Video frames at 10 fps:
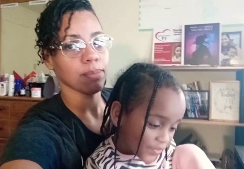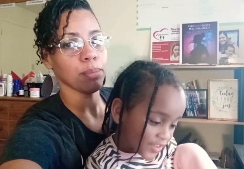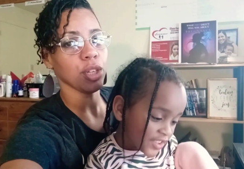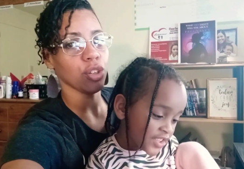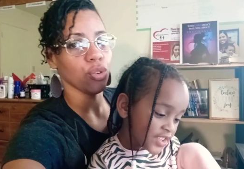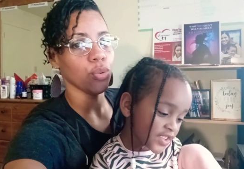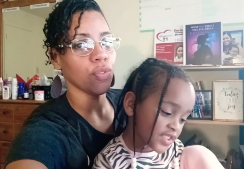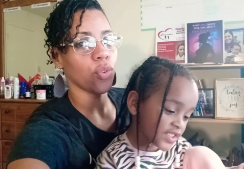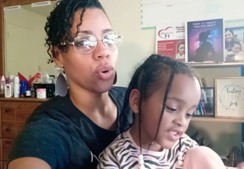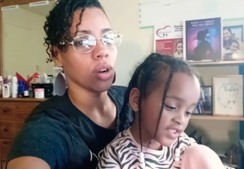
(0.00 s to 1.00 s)
Speaker 1: put your
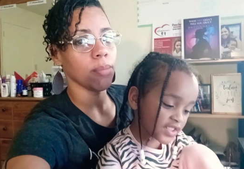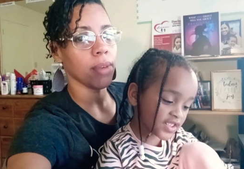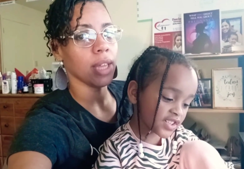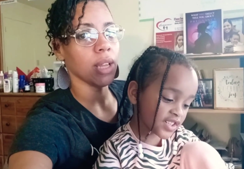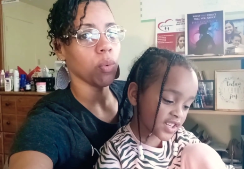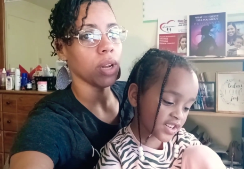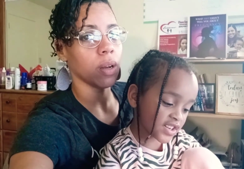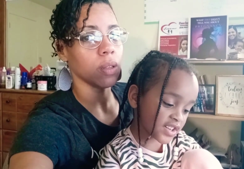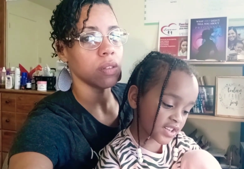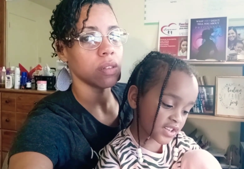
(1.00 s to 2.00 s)
uniform and then what
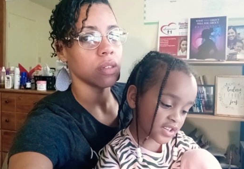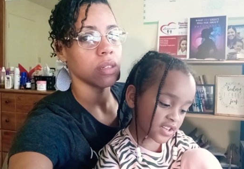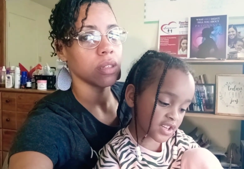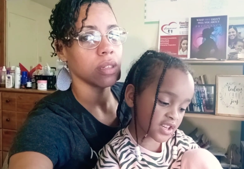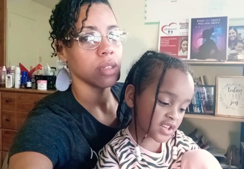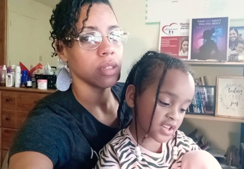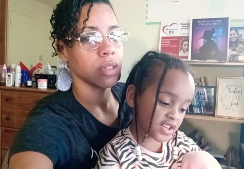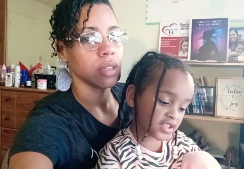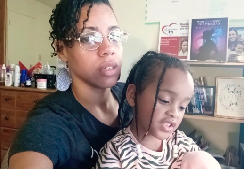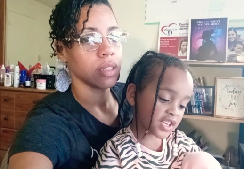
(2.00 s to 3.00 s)
else?
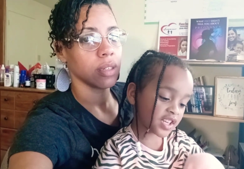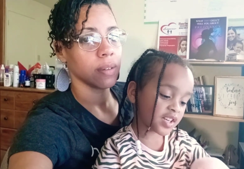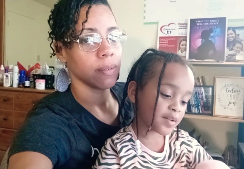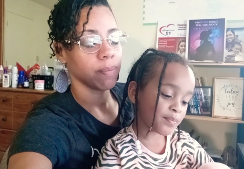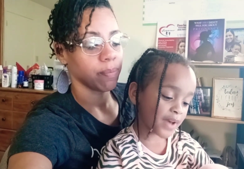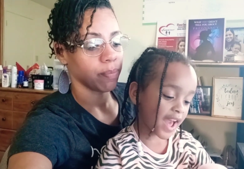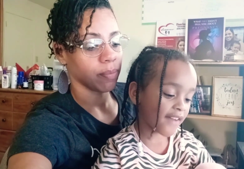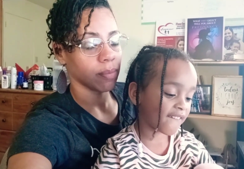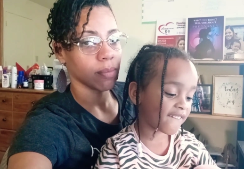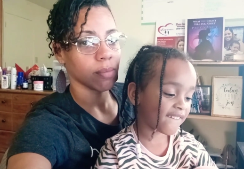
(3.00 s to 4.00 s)
Speaker 2: Take a bath.
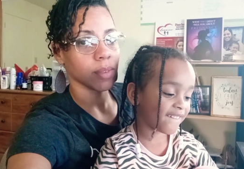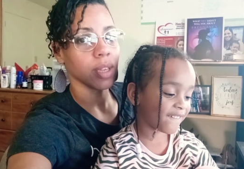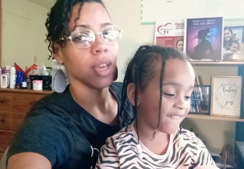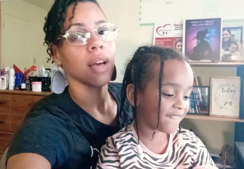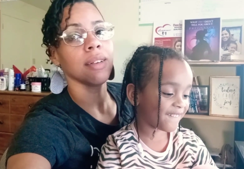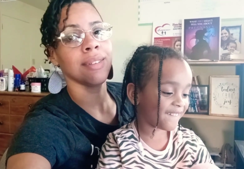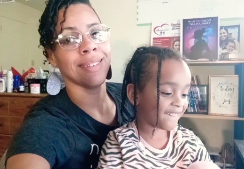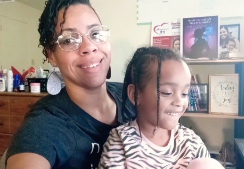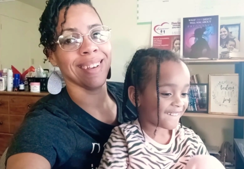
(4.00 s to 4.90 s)
Speaker 1: Yes,